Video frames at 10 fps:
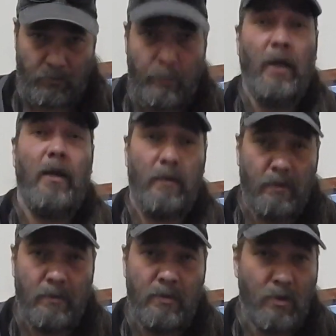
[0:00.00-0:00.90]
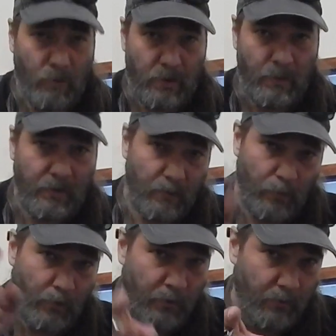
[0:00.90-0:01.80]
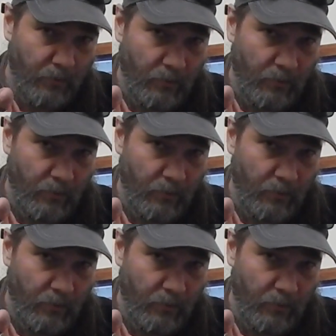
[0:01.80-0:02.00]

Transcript: But you know what's most important?